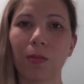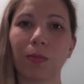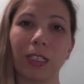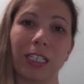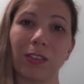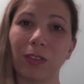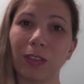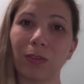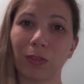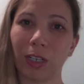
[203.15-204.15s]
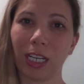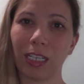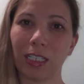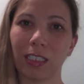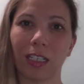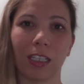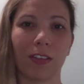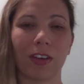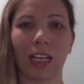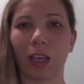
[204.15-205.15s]
Please feel free to leave
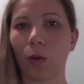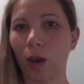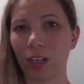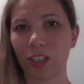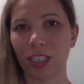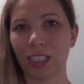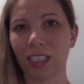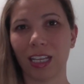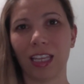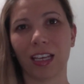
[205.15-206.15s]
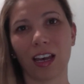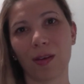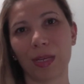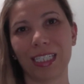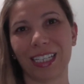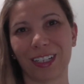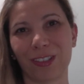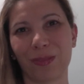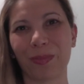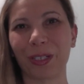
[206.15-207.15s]
any questions in the comment
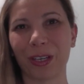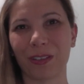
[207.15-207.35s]
section below.